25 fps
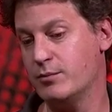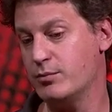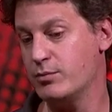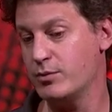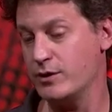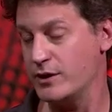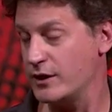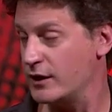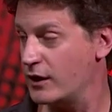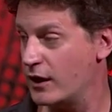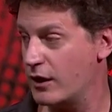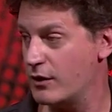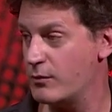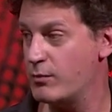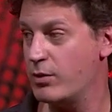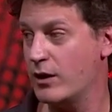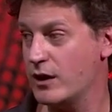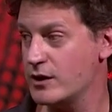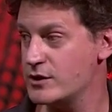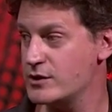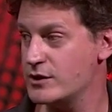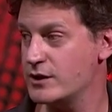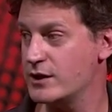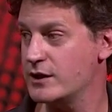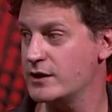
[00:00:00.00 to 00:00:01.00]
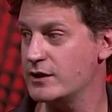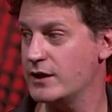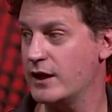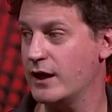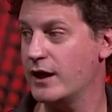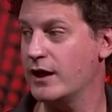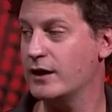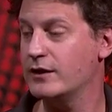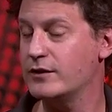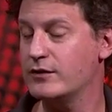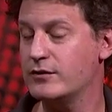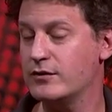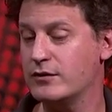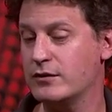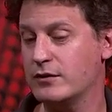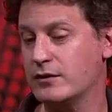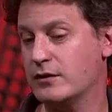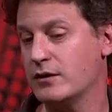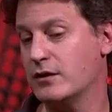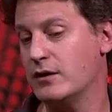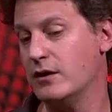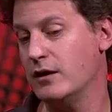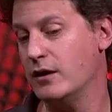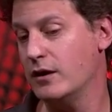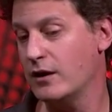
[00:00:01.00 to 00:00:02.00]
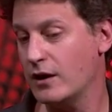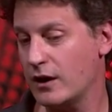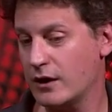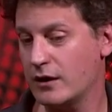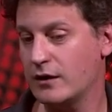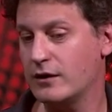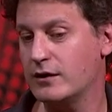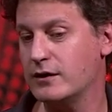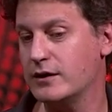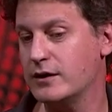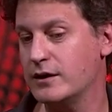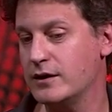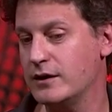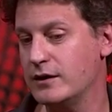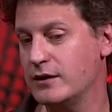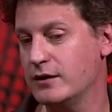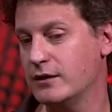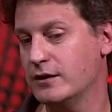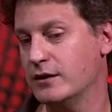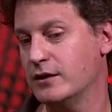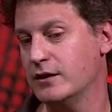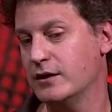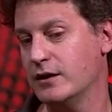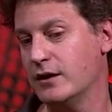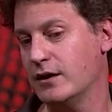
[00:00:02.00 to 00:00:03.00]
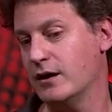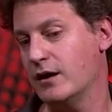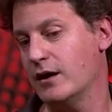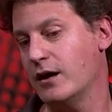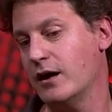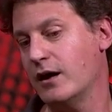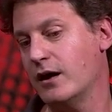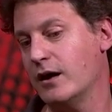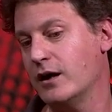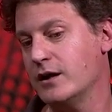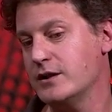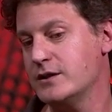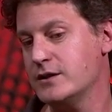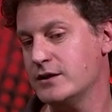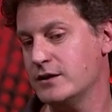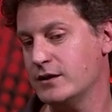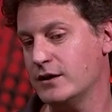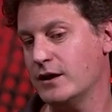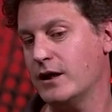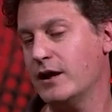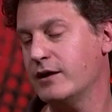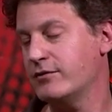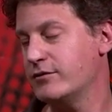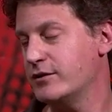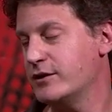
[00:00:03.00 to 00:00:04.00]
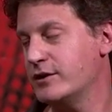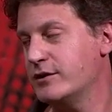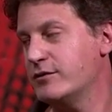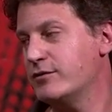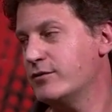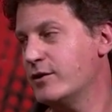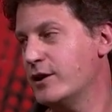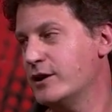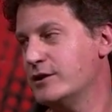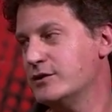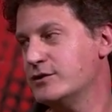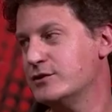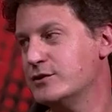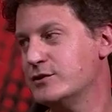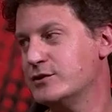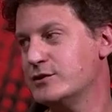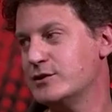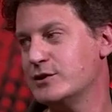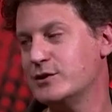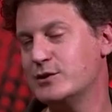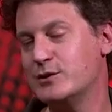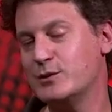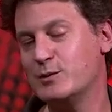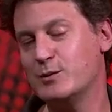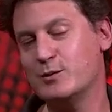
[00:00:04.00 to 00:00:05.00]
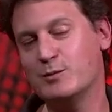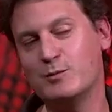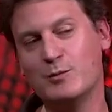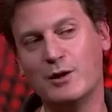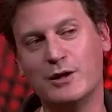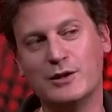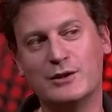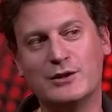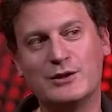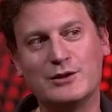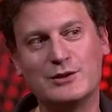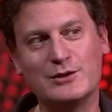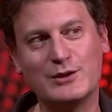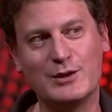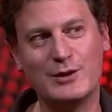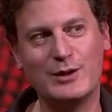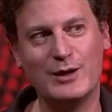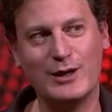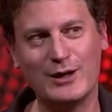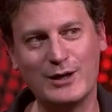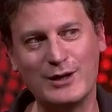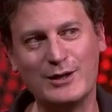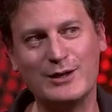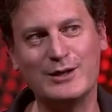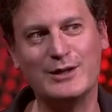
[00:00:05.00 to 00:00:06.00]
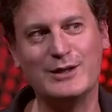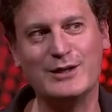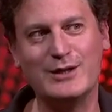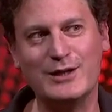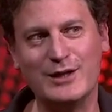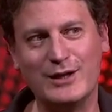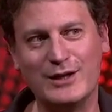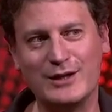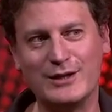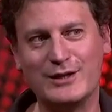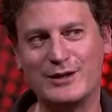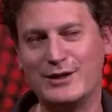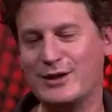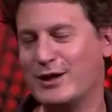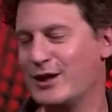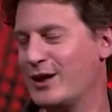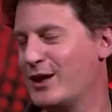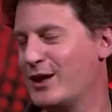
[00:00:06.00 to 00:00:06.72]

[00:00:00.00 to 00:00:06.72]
pretty low budget, and luckily I didn't have any friends in the city with money, so luckily I can